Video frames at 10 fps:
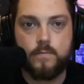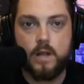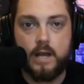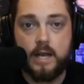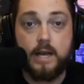
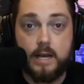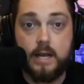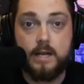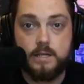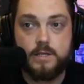And he
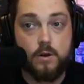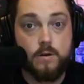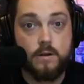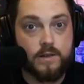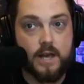needs
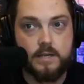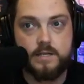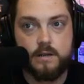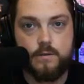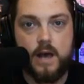certain things
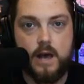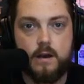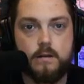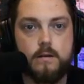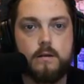to do that.
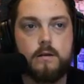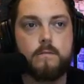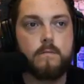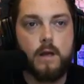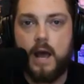
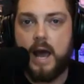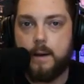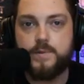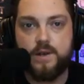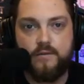
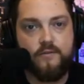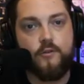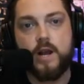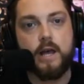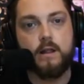
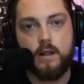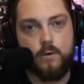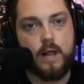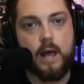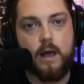
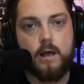Abso-freaking-lutely.